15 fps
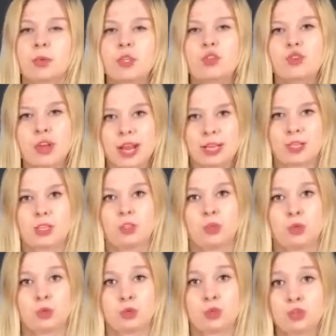We're trying
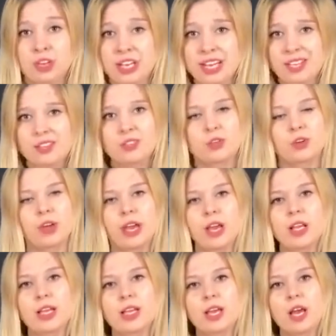to treat it, to
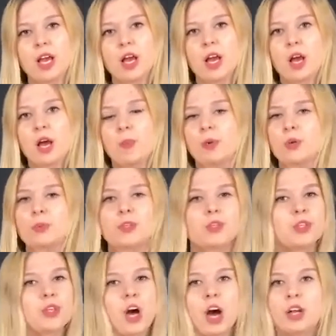heal it, but we
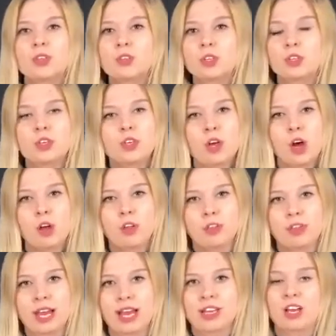do not know
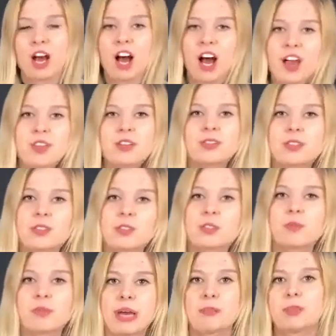that other
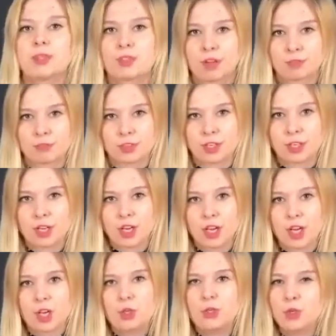system might be suffer.
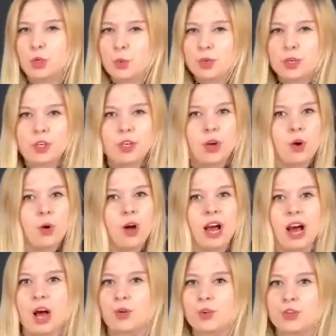Do you want to know
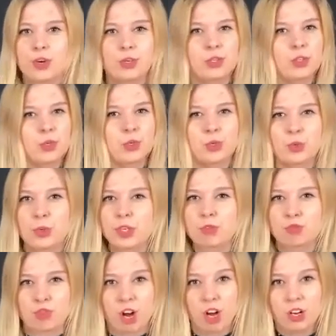how not to do it
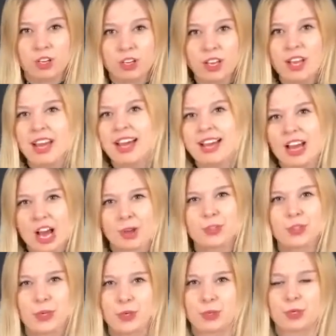wrong and how
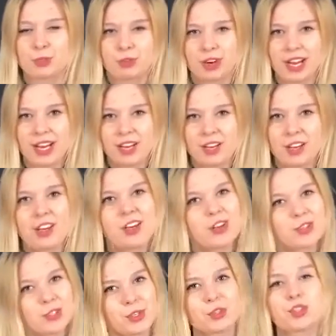to do it right?
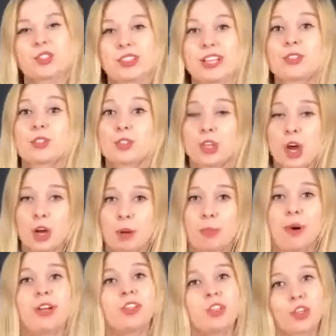So just let's talk
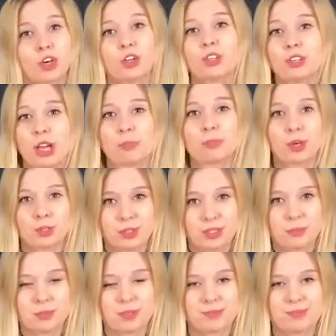about the Coral Club
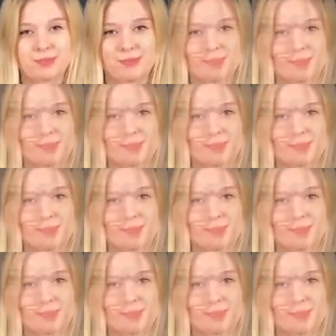concept.